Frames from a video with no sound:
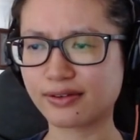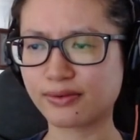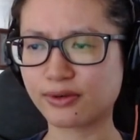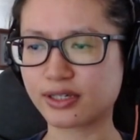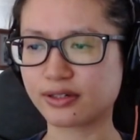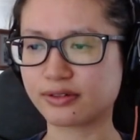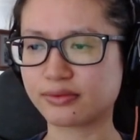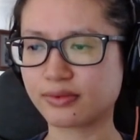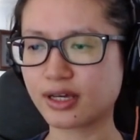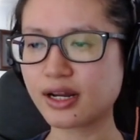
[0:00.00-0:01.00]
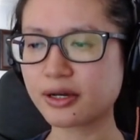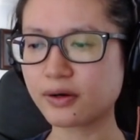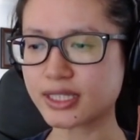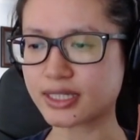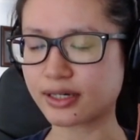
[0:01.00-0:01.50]
Ritil, can I go
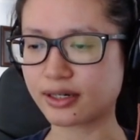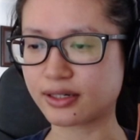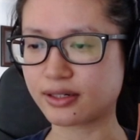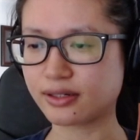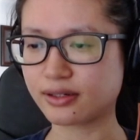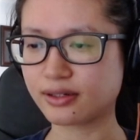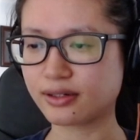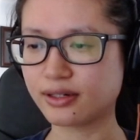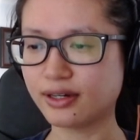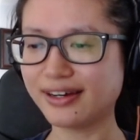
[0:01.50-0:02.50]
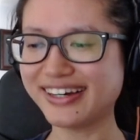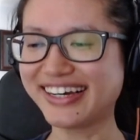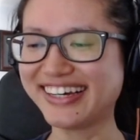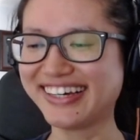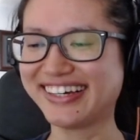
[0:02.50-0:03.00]
outside?
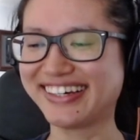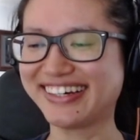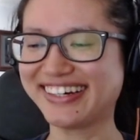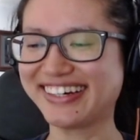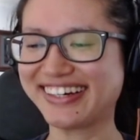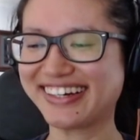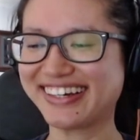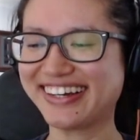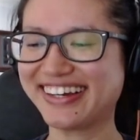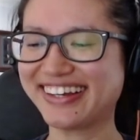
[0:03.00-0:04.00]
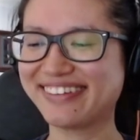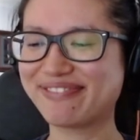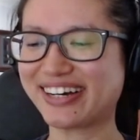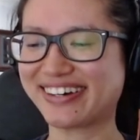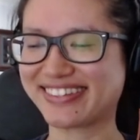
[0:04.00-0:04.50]

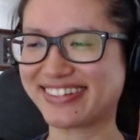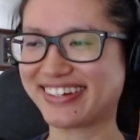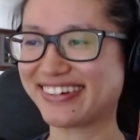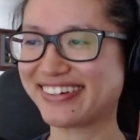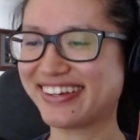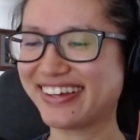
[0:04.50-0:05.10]
Passed out.